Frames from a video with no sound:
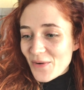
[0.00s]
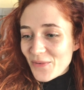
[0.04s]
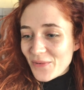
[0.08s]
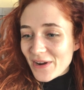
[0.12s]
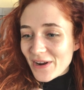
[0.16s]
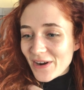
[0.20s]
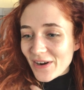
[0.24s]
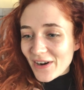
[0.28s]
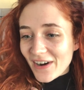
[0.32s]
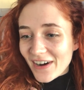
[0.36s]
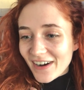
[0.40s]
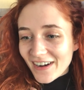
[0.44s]

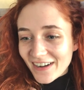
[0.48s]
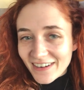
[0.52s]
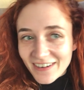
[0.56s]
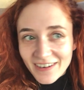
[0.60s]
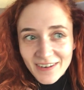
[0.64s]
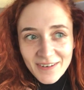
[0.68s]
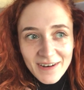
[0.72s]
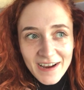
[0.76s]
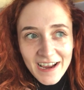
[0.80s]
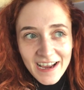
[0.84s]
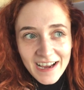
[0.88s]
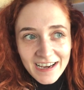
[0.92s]
We are on
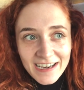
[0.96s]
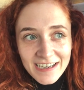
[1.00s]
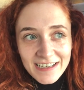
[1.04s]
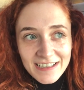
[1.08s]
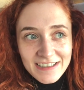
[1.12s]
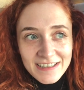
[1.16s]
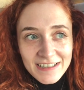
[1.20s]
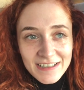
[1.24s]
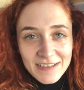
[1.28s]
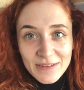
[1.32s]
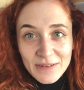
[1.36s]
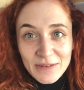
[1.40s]
our way
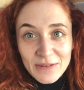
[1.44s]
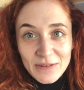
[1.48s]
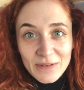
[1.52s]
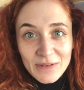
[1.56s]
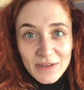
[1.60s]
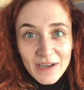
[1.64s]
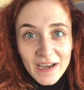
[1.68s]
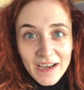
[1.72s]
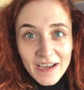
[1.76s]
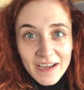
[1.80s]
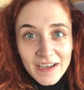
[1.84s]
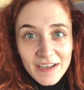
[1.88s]

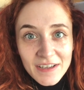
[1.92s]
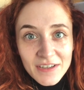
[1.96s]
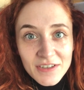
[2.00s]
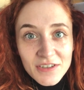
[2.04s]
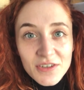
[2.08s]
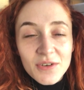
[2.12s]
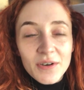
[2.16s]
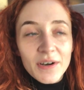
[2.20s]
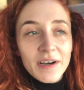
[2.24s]
to New